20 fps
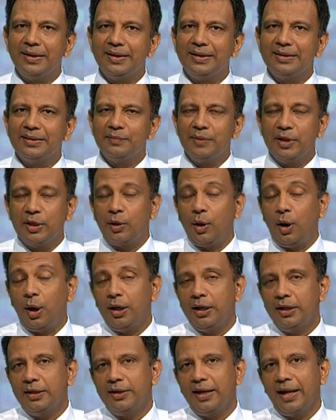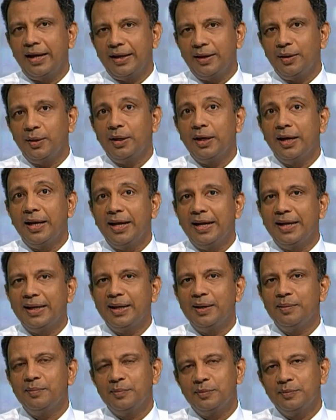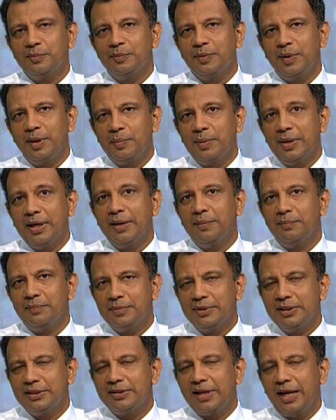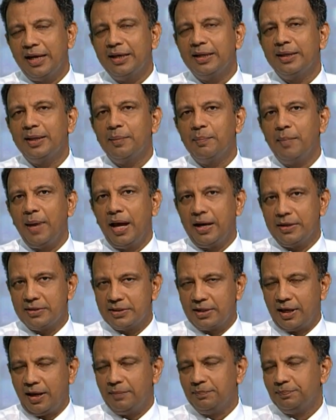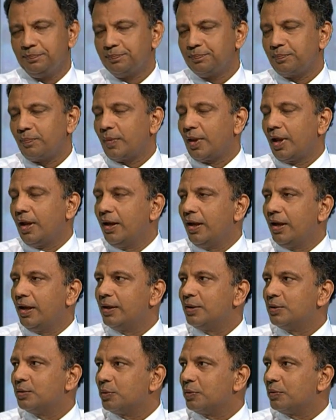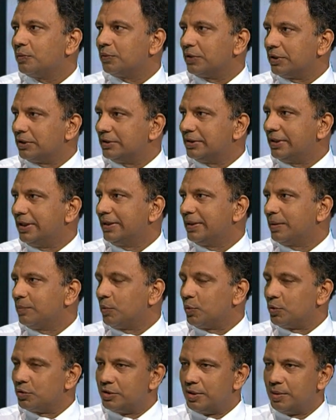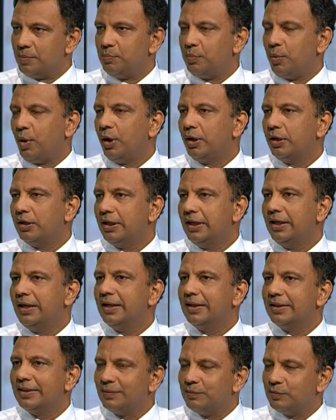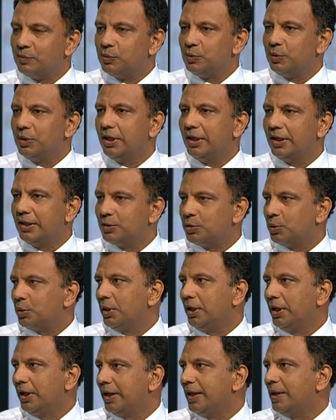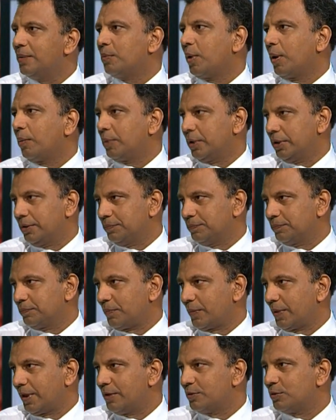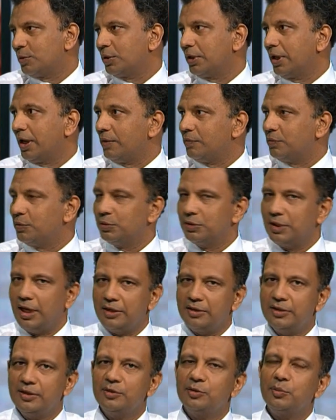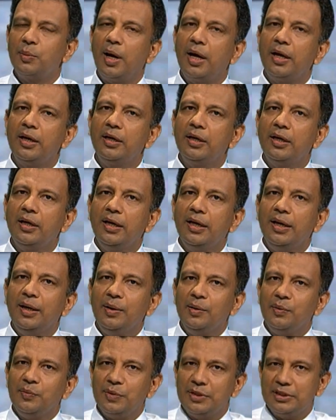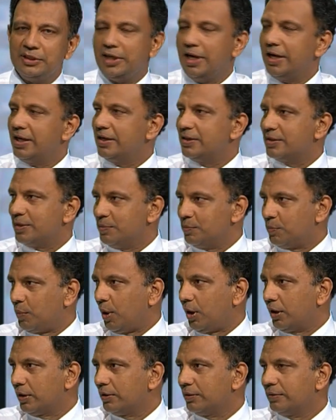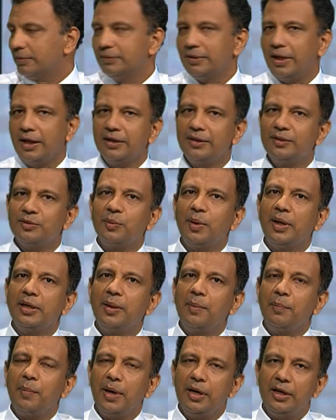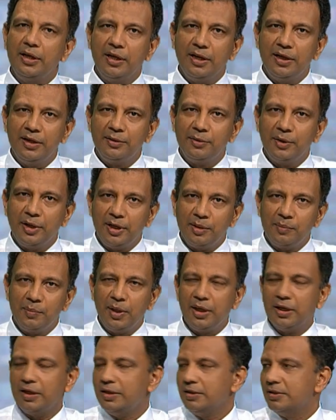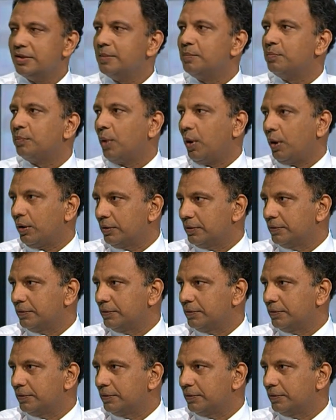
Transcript: we call it like, in late term will be slightly a bad scar. So first thing, the most important thing, the wound should heal properly. So therefore that is why first aid is important. That is why the medical treatment is important.